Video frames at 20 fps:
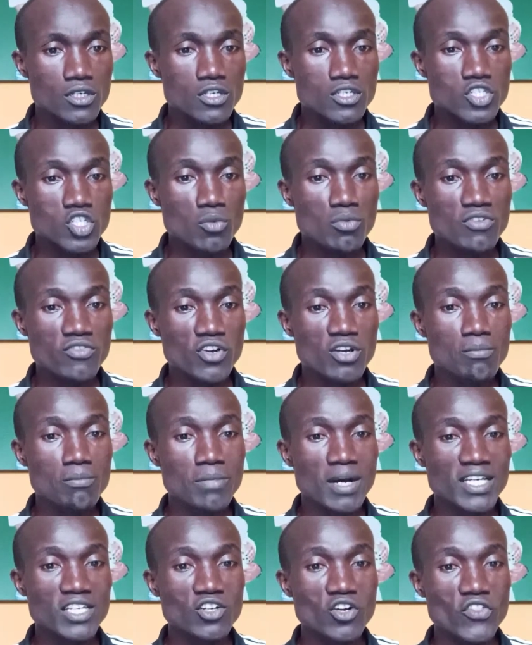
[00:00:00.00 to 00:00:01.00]
So before
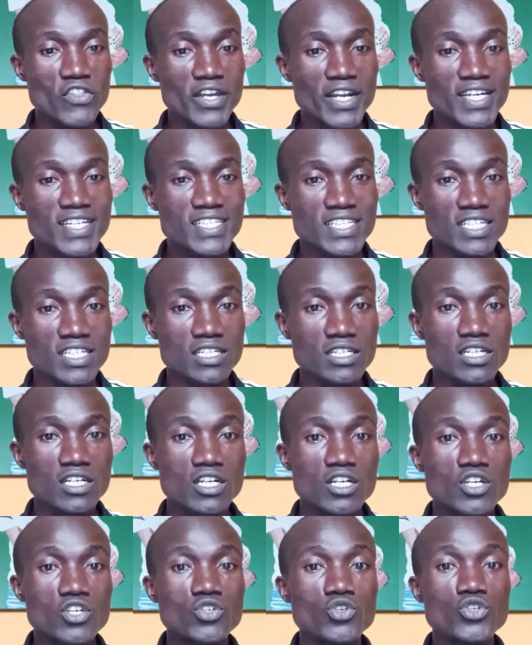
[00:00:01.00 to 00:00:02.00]
embarking on the writing,
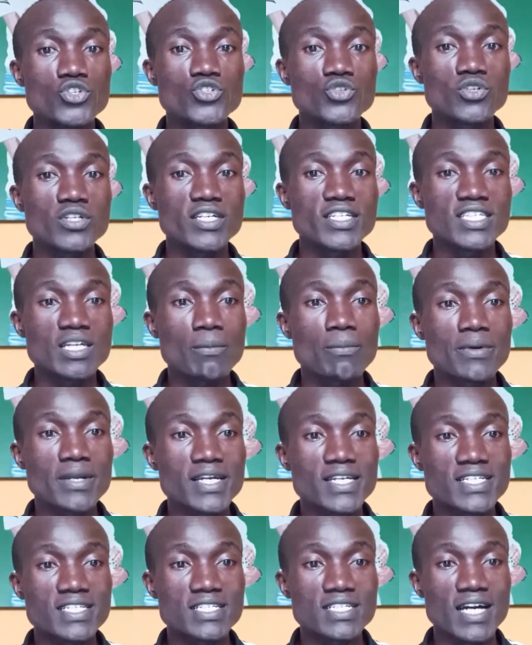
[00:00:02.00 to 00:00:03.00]
you should
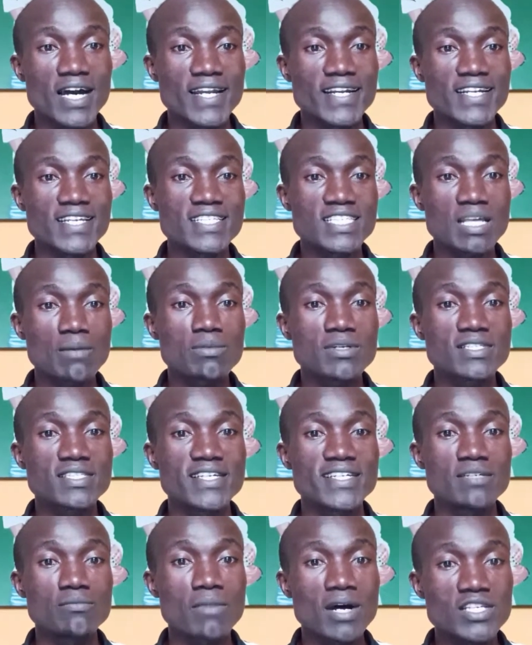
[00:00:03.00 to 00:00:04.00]
interpret and establish the
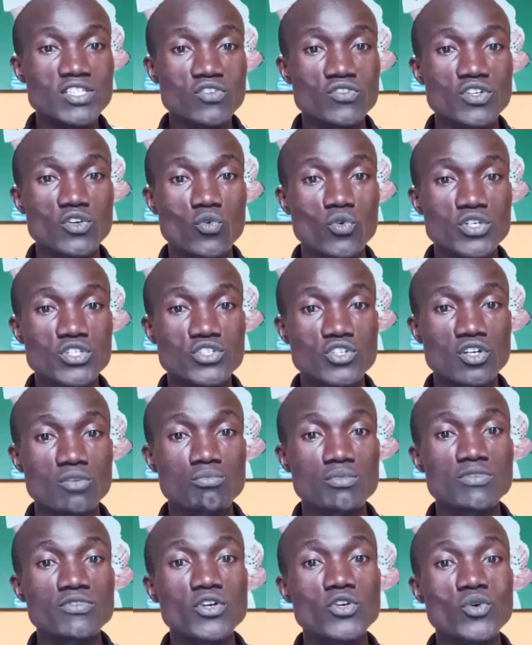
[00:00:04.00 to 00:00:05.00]
demands of the question.
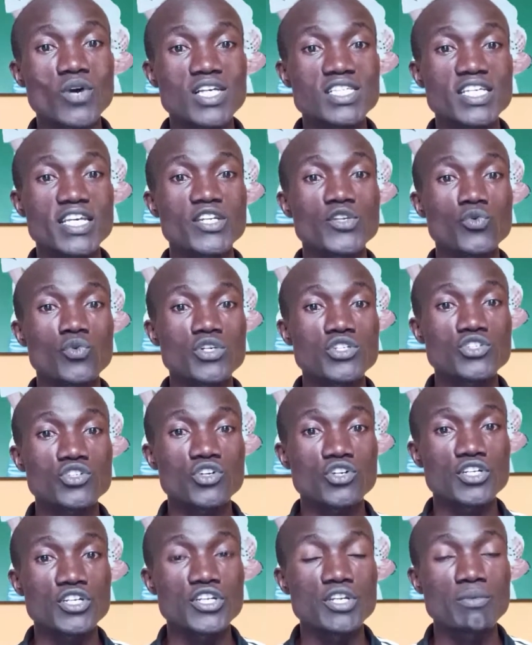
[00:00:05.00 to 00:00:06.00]
Before you answer any
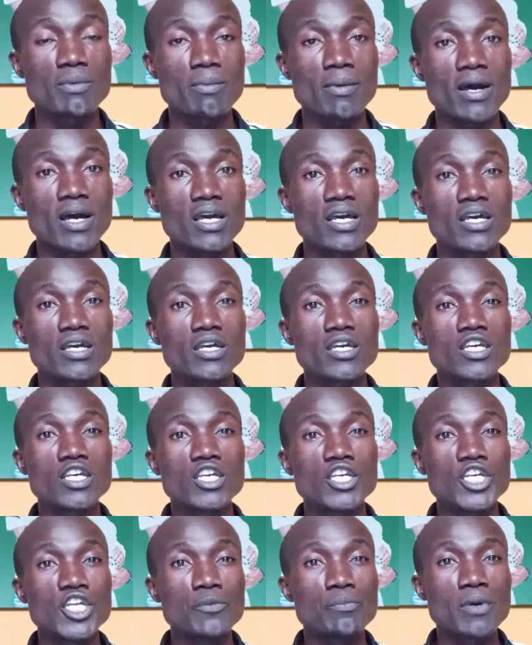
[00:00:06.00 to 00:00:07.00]
question
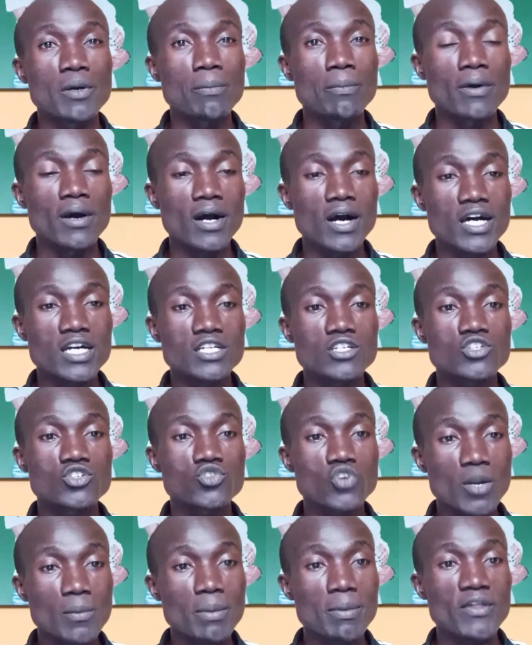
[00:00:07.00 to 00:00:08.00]
in paper
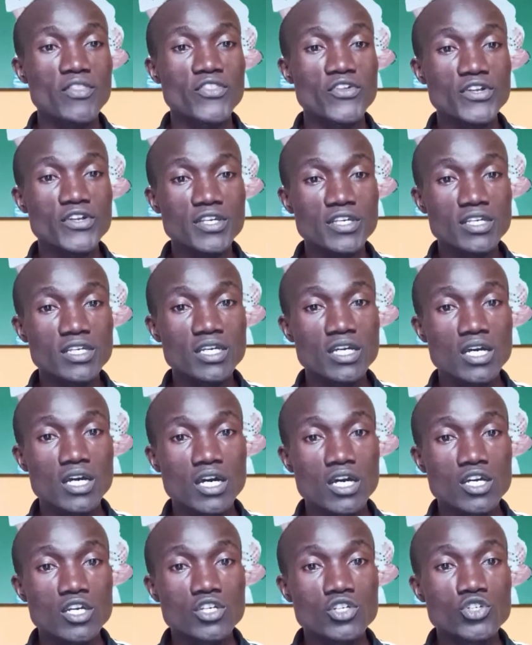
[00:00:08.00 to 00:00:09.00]
2 and paper 3,
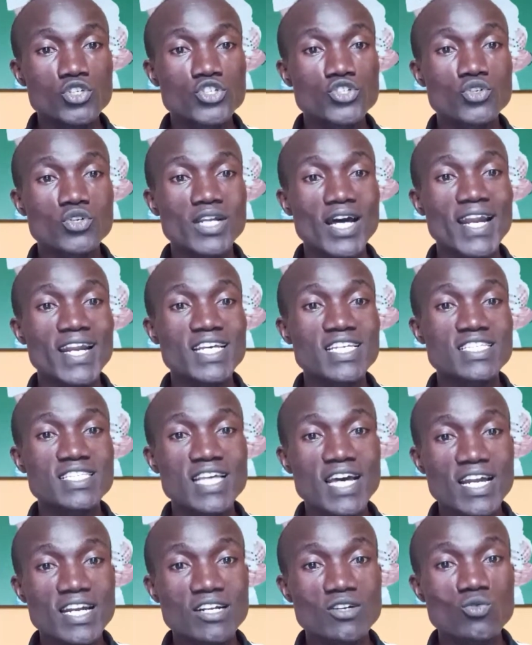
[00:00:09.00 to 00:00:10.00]
you should
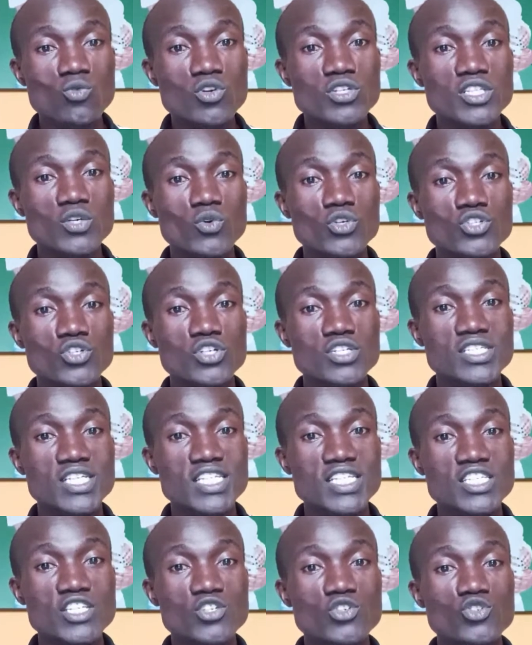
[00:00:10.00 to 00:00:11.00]
understand what the question is
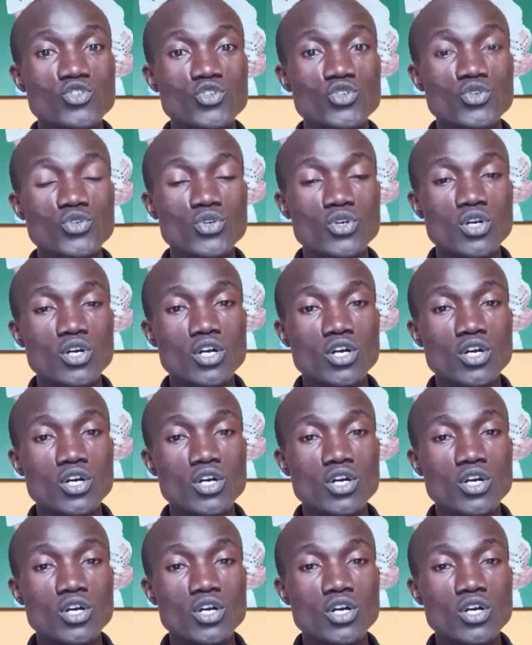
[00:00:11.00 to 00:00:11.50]
asking you to do.